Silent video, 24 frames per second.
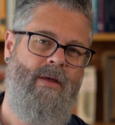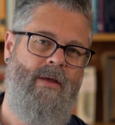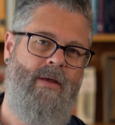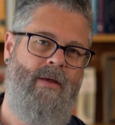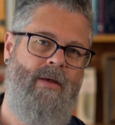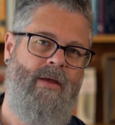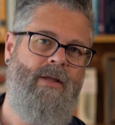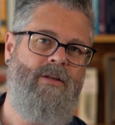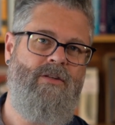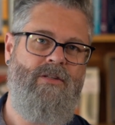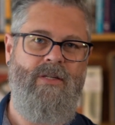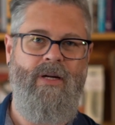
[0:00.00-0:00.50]

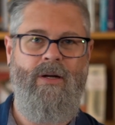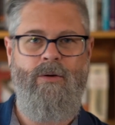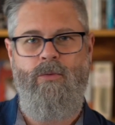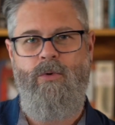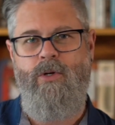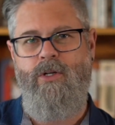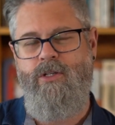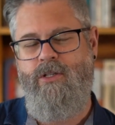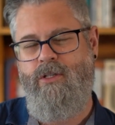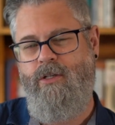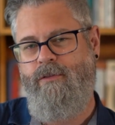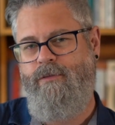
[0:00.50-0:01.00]
His son
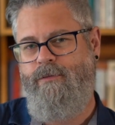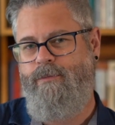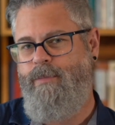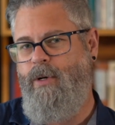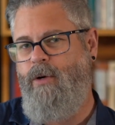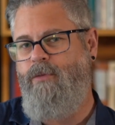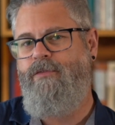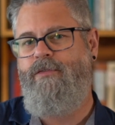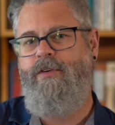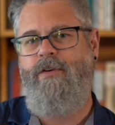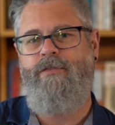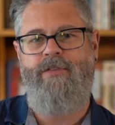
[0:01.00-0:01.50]
was
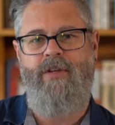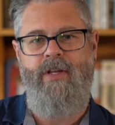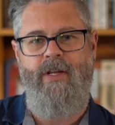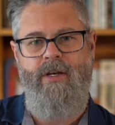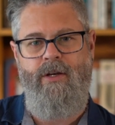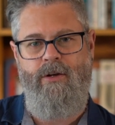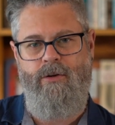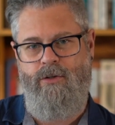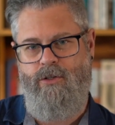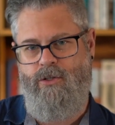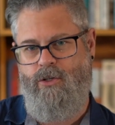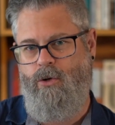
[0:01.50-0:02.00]
about 15
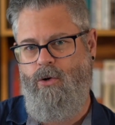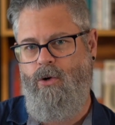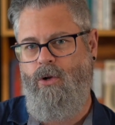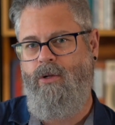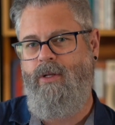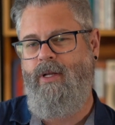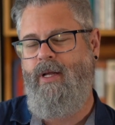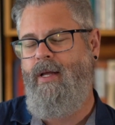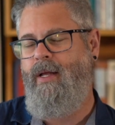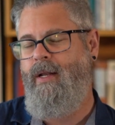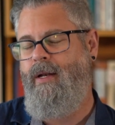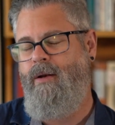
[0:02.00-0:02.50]
years
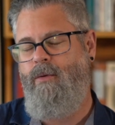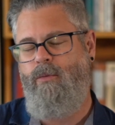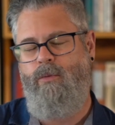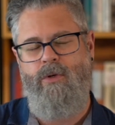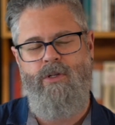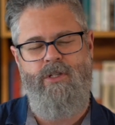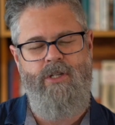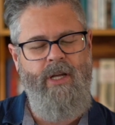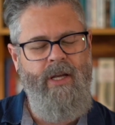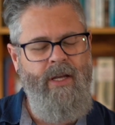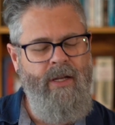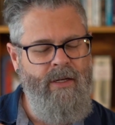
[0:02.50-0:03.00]
old and
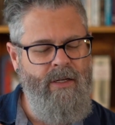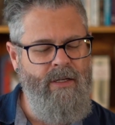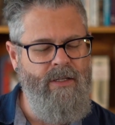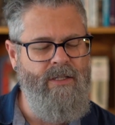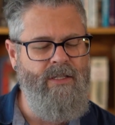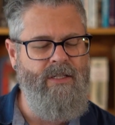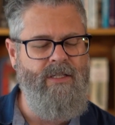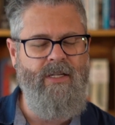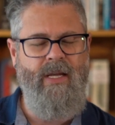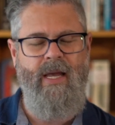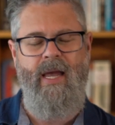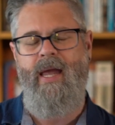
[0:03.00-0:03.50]
was into
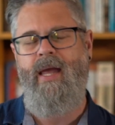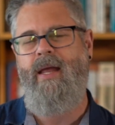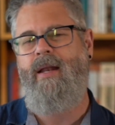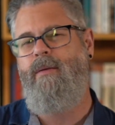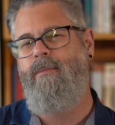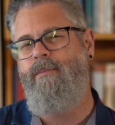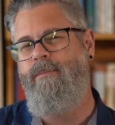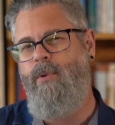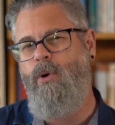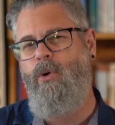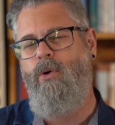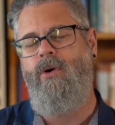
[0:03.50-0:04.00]

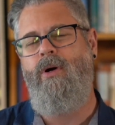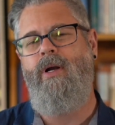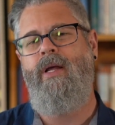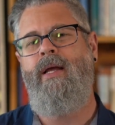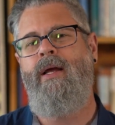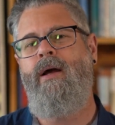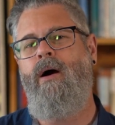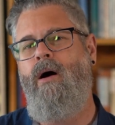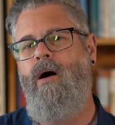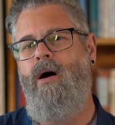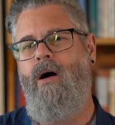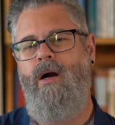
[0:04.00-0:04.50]

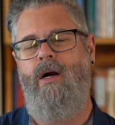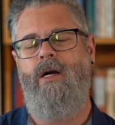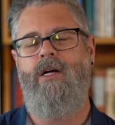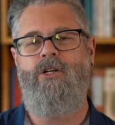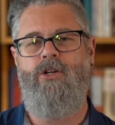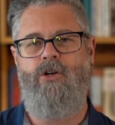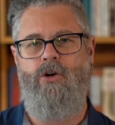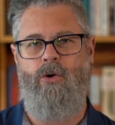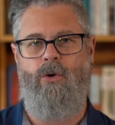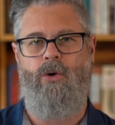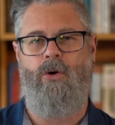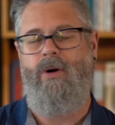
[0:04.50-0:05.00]
skateboarding
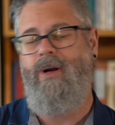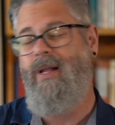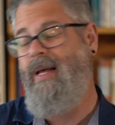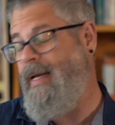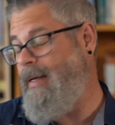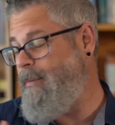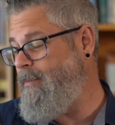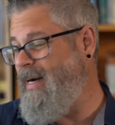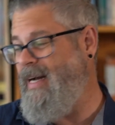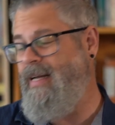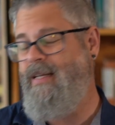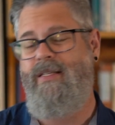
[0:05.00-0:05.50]
hardcore,
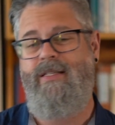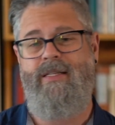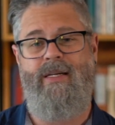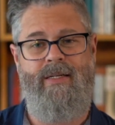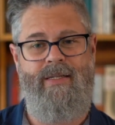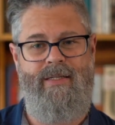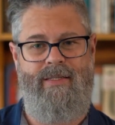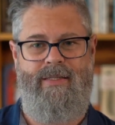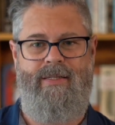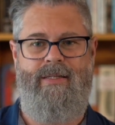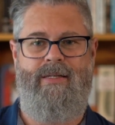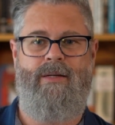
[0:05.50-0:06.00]
like my son
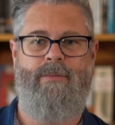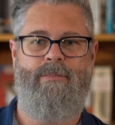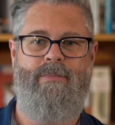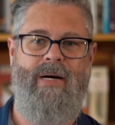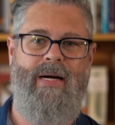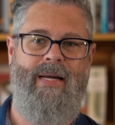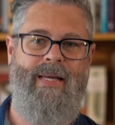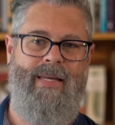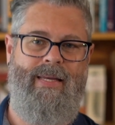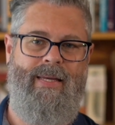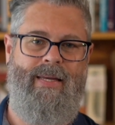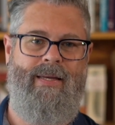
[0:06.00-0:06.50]
is into
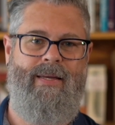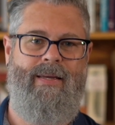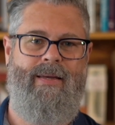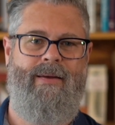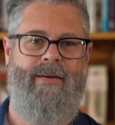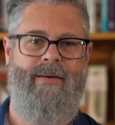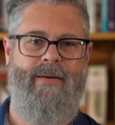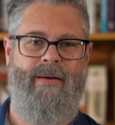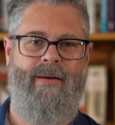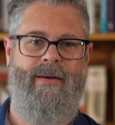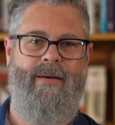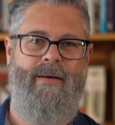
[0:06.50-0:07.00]
biking.
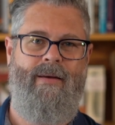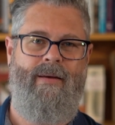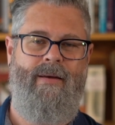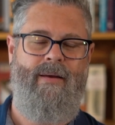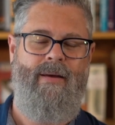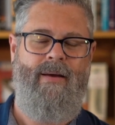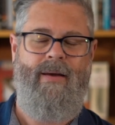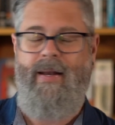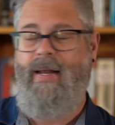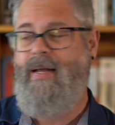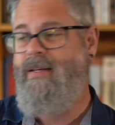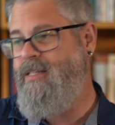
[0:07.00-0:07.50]

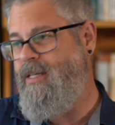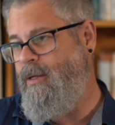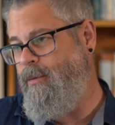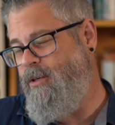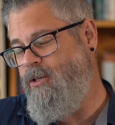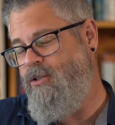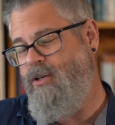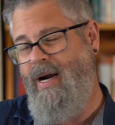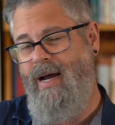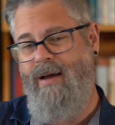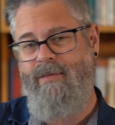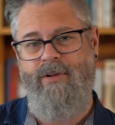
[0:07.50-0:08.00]
And as they were
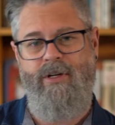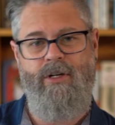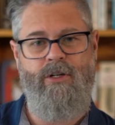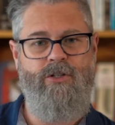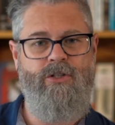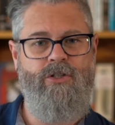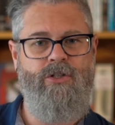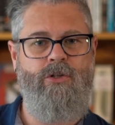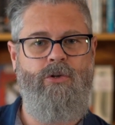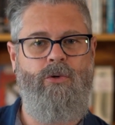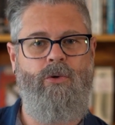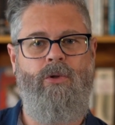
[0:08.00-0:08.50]
driving to
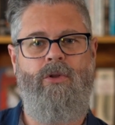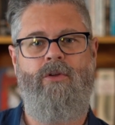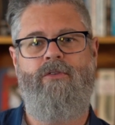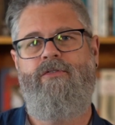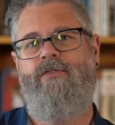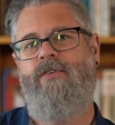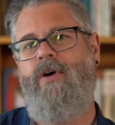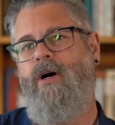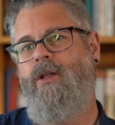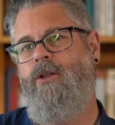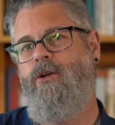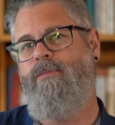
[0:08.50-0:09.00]
school, the
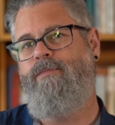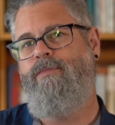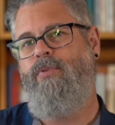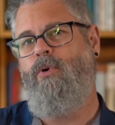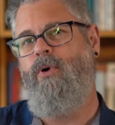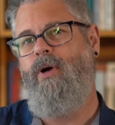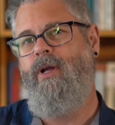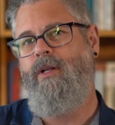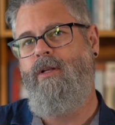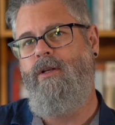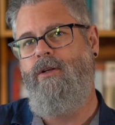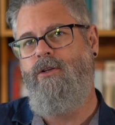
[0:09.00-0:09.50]
father
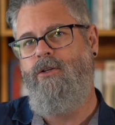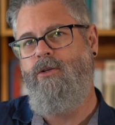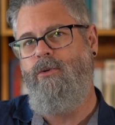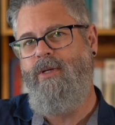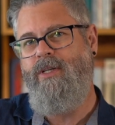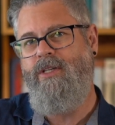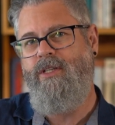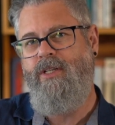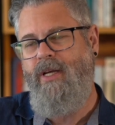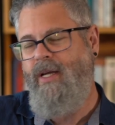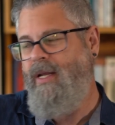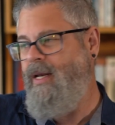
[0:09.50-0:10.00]
pointed to a
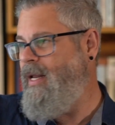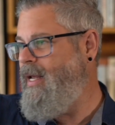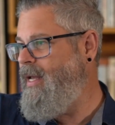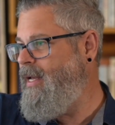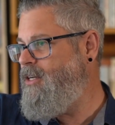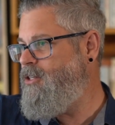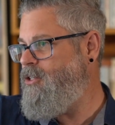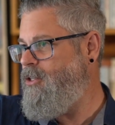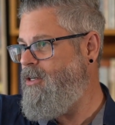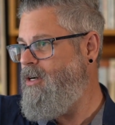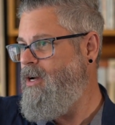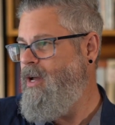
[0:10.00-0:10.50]

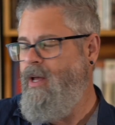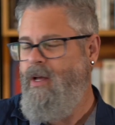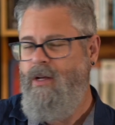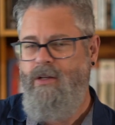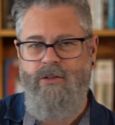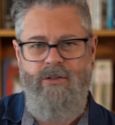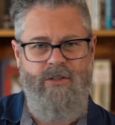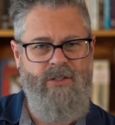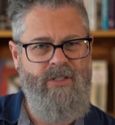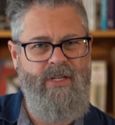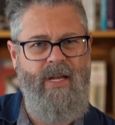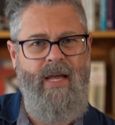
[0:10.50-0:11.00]
teenager
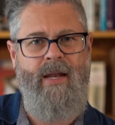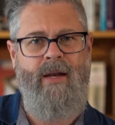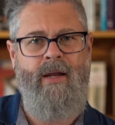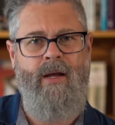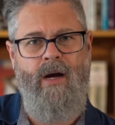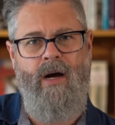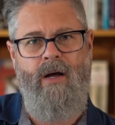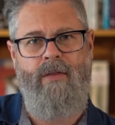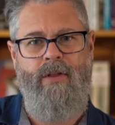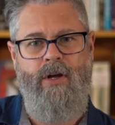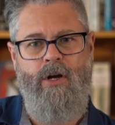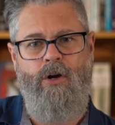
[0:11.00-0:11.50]
standing
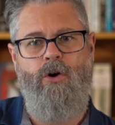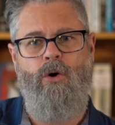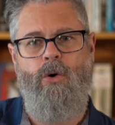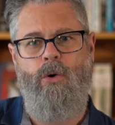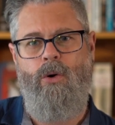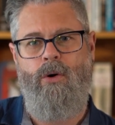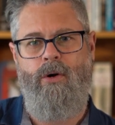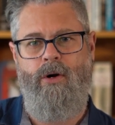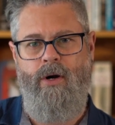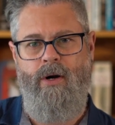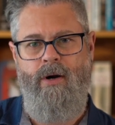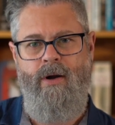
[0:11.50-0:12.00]
on the
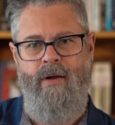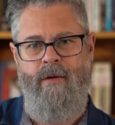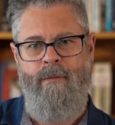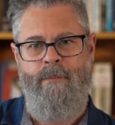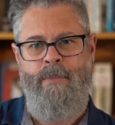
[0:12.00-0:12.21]
corner